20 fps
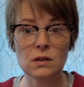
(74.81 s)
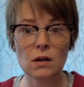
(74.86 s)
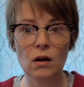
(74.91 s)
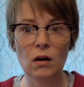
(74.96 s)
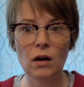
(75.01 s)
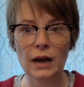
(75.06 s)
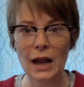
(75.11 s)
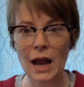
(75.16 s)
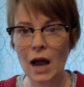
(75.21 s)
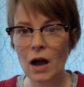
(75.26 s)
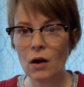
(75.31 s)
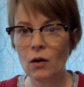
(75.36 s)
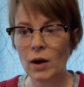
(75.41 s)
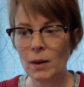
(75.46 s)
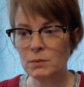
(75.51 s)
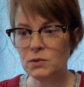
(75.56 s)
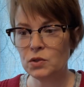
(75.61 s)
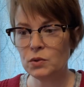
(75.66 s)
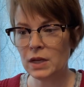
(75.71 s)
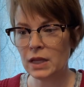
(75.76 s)
on how
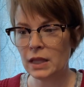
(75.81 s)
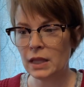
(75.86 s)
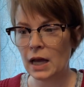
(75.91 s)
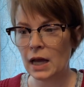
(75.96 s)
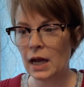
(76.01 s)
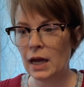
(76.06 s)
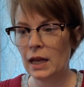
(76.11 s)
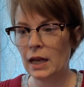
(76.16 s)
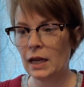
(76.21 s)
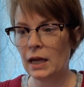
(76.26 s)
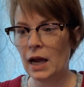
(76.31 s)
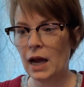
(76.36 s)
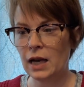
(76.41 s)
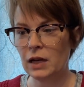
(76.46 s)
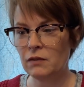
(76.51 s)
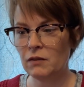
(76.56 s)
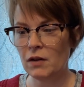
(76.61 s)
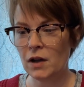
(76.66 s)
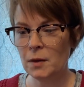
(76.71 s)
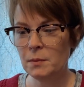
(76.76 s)
I'm doing that and kind
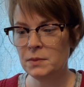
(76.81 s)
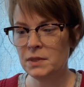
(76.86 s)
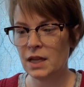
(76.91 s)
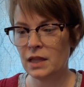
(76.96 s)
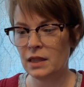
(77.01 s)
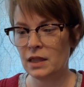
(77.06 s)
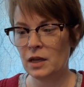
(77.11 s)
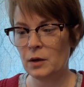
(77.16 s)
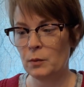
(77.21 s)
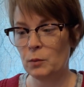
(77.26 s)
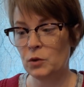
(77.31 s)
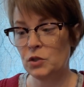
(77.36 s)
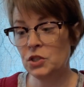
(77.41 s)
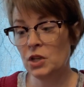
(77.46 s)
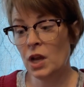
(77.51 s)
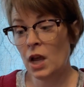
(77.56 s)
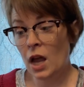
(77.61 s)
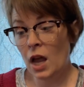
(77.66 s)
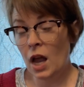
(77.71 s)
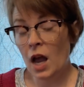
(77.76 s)
of update them, which
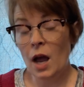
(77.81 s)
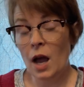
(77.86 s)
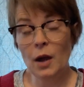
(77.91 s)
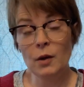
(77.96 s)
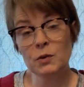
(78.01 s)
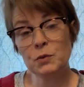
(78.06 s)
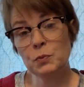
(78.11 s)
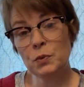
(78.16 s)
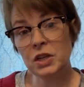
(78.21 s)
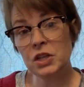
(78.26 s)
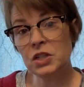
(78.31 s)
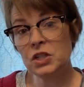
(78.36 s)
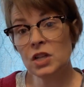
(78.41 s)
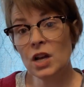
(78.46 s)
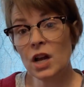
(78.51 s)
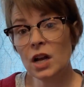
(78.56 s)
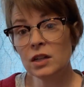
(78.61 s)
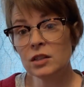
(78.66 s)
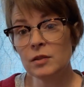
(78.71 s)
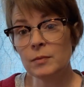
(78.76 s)
I was pretty
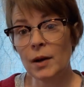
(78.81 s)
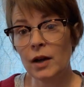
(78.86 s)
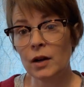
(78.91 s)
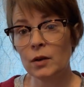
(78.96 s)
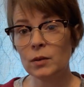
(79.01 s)
shocked about.